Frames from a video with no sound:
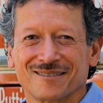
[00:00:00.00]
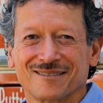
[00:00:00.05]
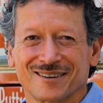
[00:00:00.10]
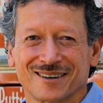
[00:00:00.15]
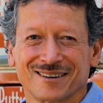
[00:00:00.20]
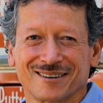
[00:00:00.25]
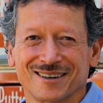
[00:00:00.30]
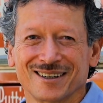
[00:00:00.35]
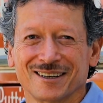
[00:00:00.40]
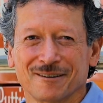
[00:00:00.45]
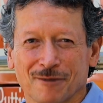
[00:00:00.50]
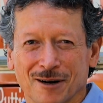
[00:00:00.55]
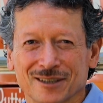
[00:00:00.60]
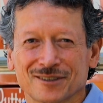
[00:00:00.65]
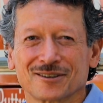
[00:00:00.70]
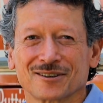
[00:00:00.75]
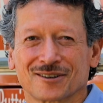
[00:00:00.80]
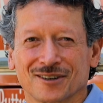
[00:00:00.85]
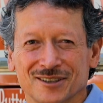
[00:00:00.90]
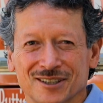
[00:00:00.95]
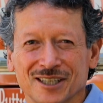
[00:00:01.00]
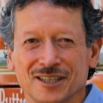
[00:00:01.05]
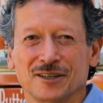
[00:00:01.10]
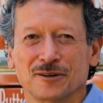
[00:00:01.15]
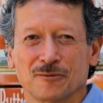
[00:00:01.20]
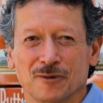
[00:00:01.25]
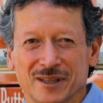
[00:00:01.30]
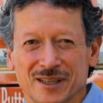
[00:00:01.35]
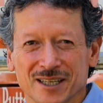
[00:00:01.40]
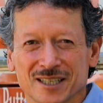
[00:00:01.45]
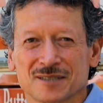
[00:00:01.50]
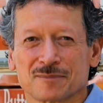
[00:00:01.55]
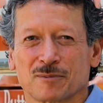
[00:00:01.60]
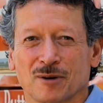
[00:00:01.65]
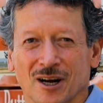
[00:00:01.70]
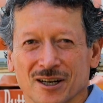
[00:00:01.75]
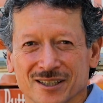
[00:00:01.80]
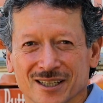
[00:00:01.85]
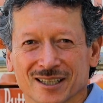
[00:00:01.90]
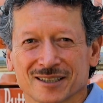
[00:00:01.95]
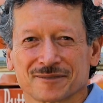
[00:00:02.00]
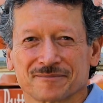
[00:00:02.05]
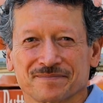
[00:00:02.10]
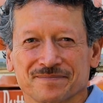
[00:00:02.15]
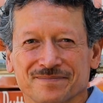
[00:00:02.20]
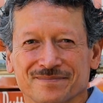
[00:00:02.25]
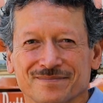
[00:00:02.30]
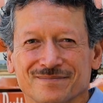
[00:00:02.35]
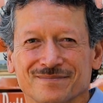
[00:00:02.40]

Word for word: We really want to continue with this project.